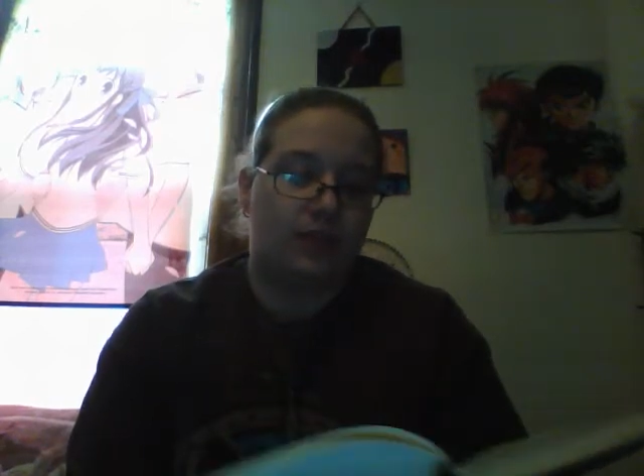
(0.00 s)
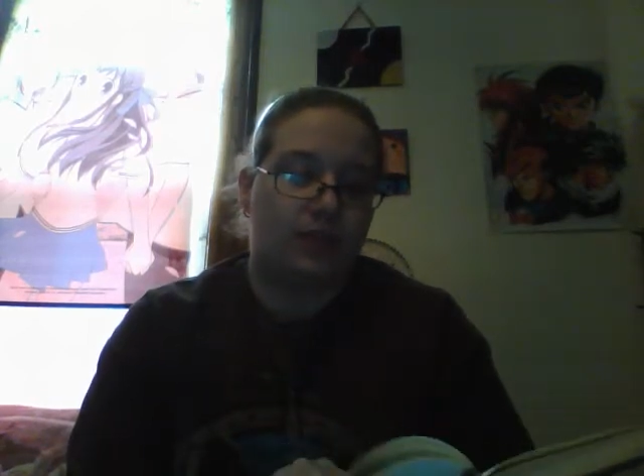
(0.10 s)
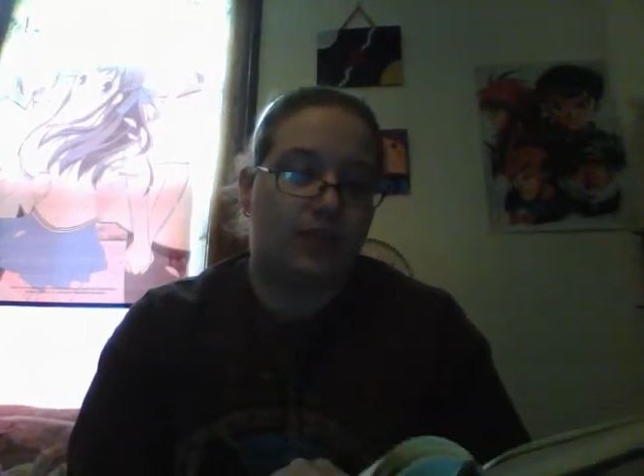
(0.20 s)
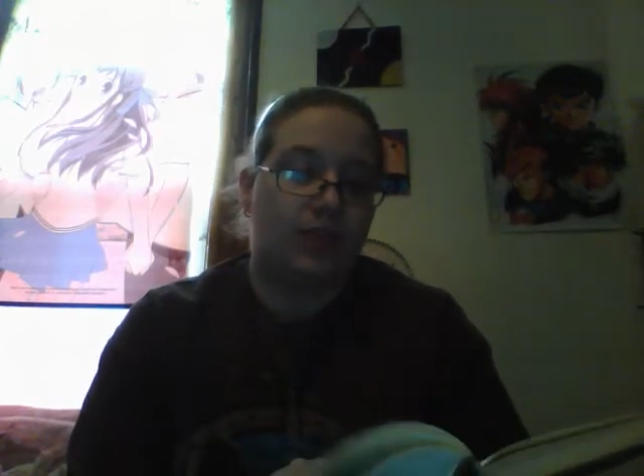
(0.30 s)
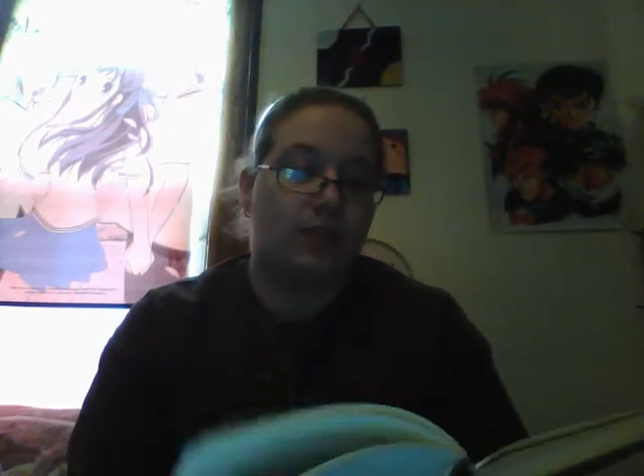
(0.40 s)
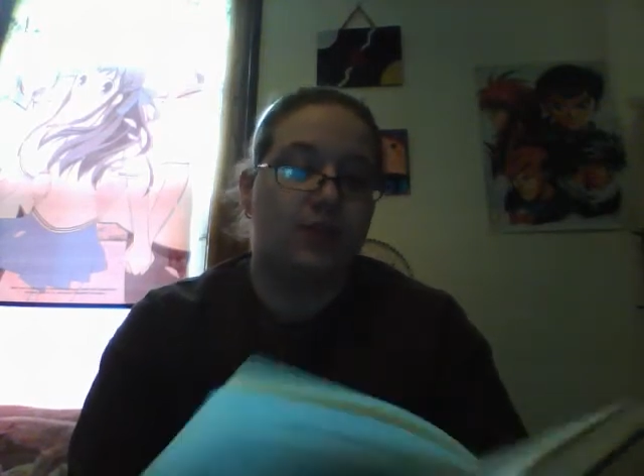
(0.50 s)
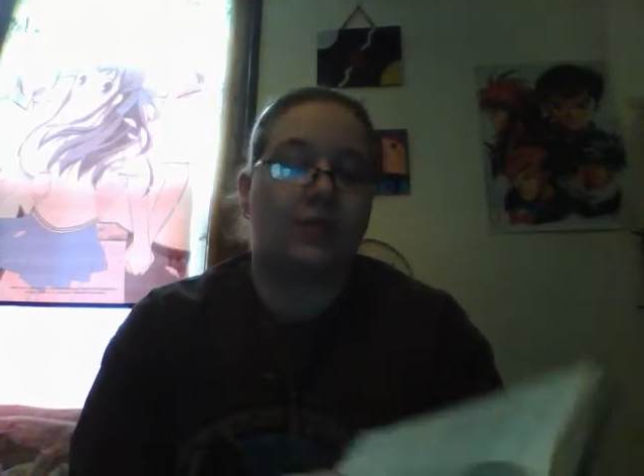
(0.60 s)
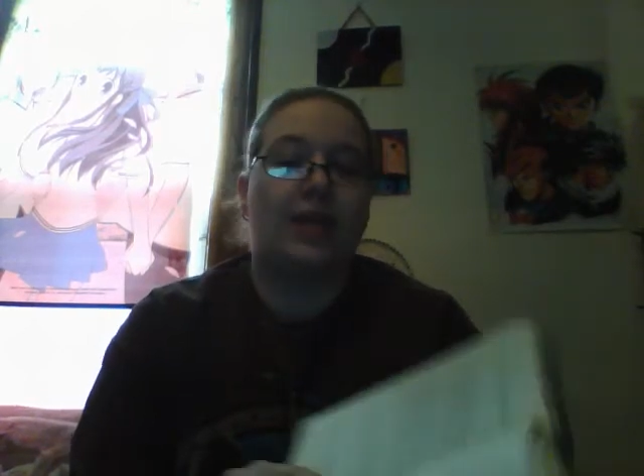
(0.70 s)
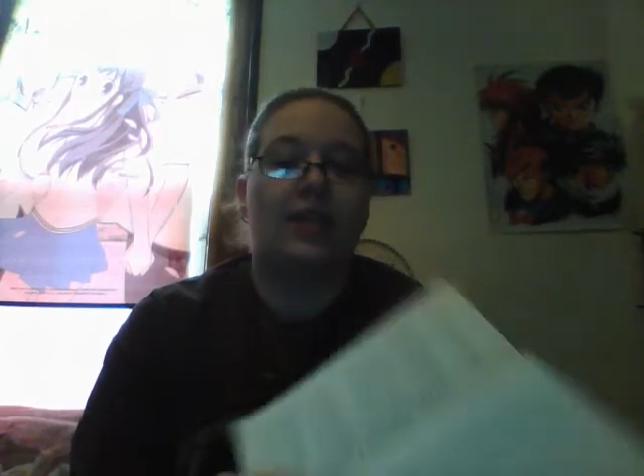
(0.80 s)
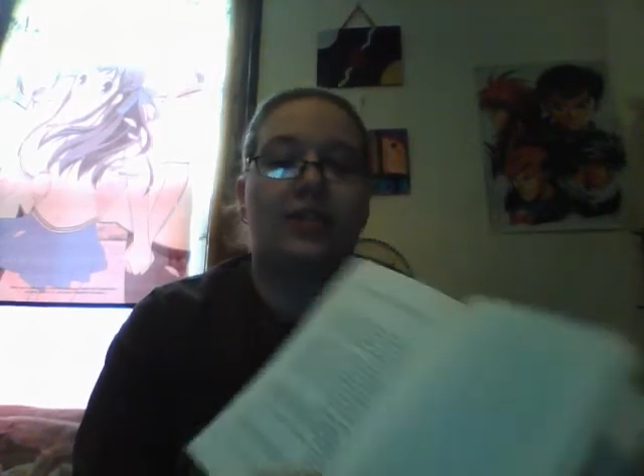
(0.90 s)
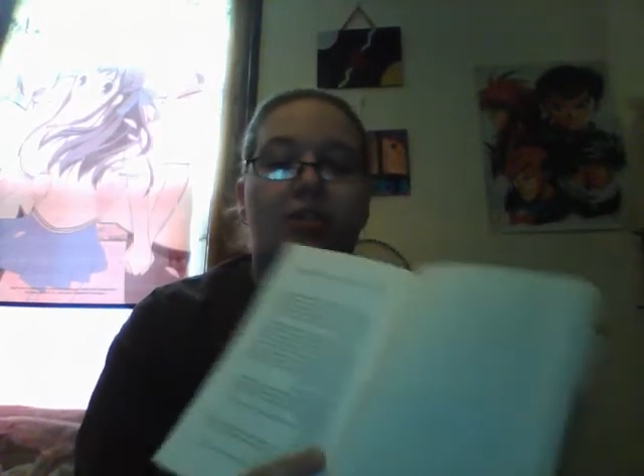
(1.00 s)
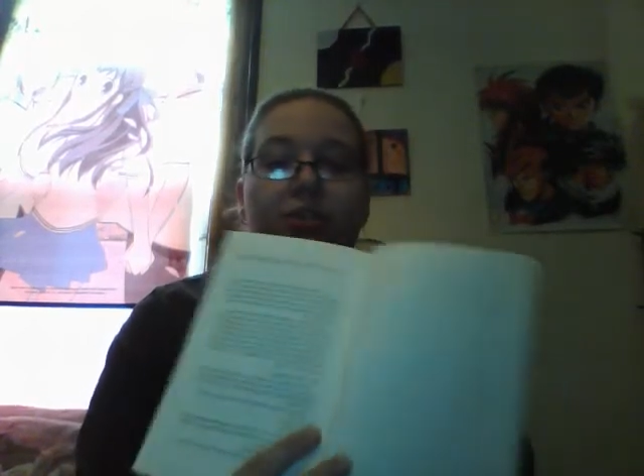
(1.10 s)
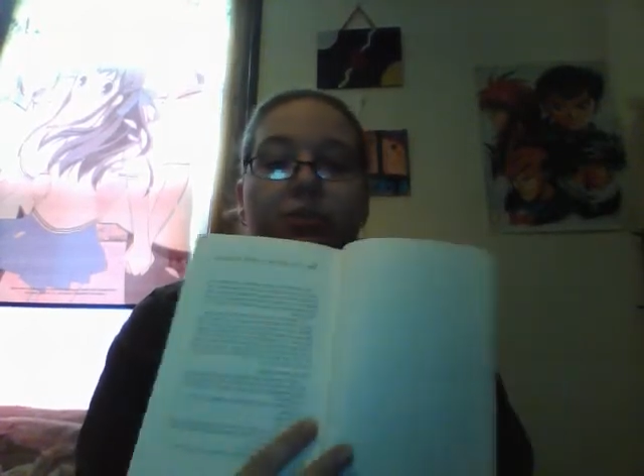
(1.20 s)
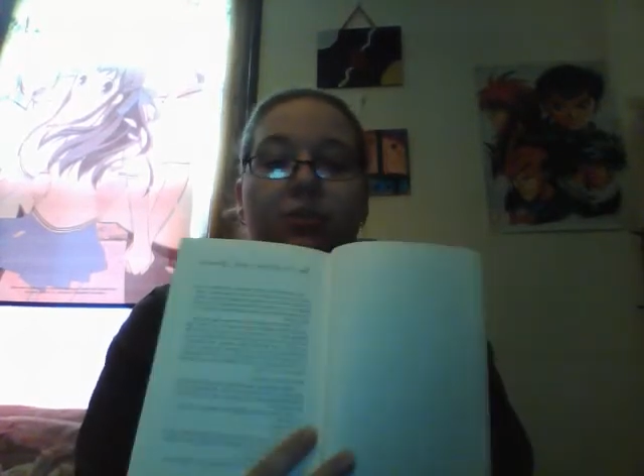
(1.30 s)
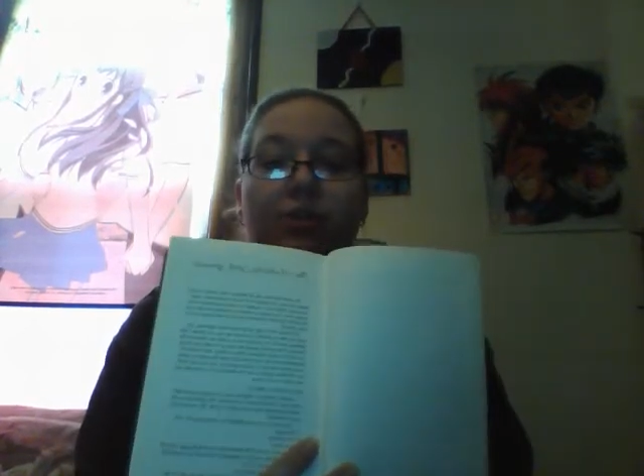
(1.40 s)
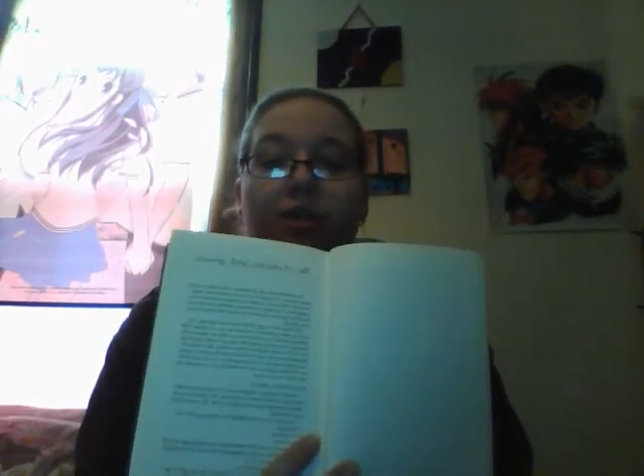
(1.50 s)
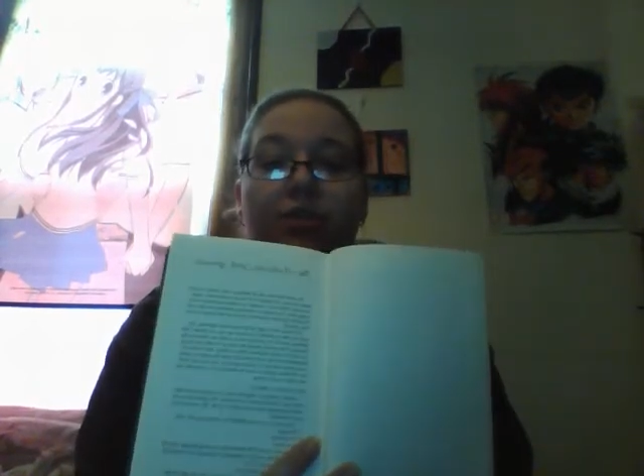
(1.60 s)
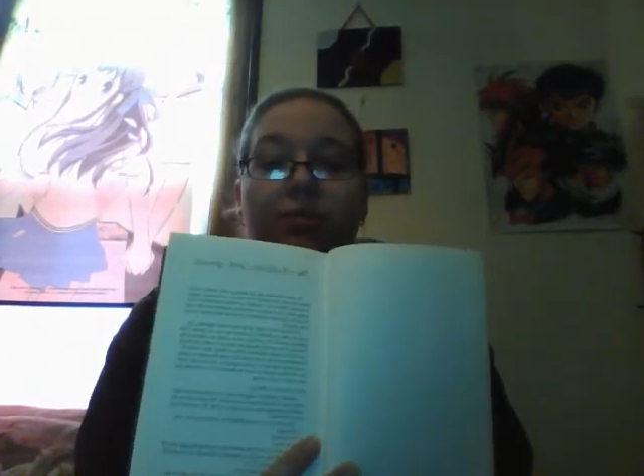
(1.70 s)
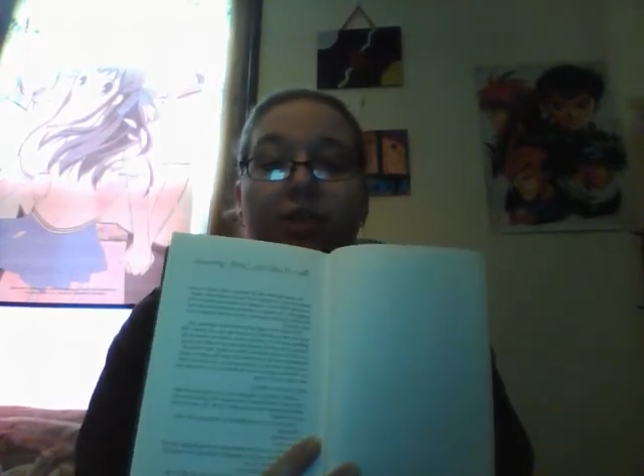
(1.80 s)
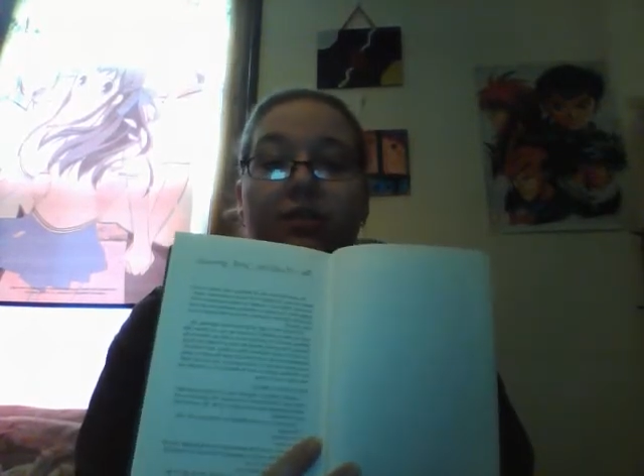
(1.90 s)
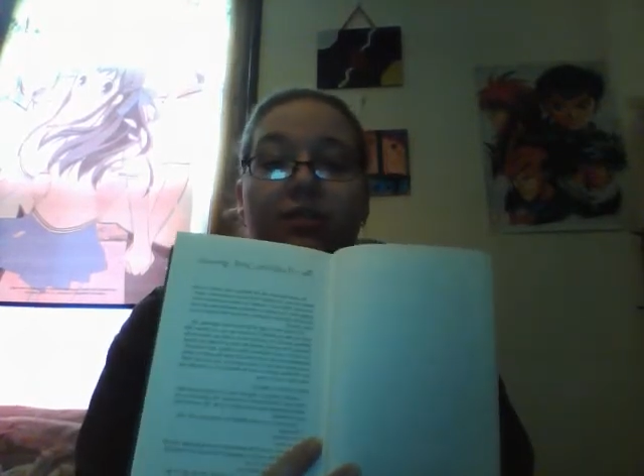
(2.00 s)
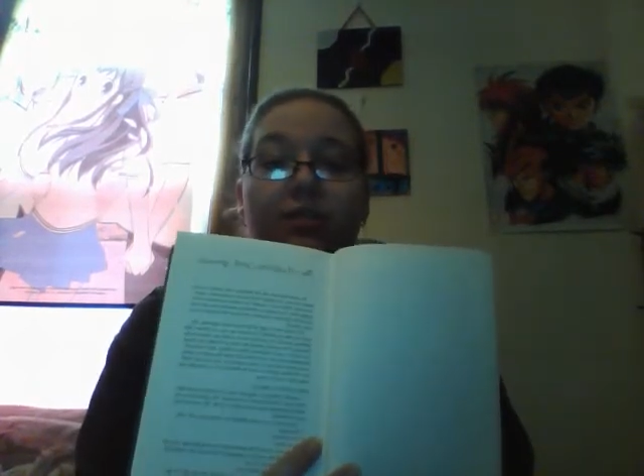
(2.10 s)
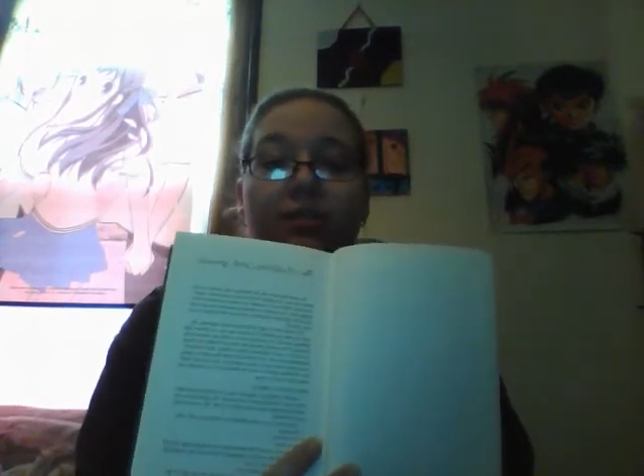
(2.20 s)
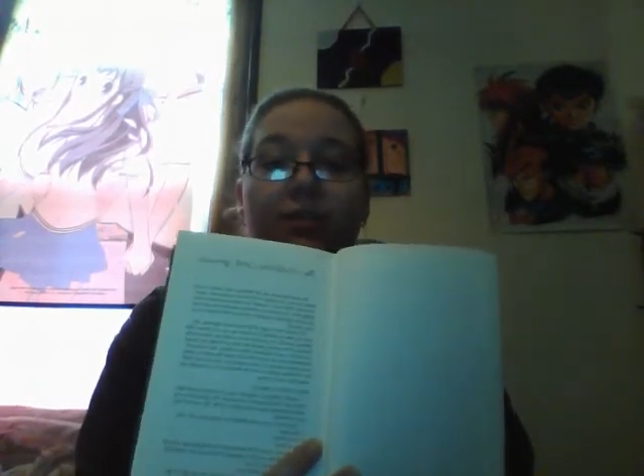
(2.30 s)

she goes right into card spreads.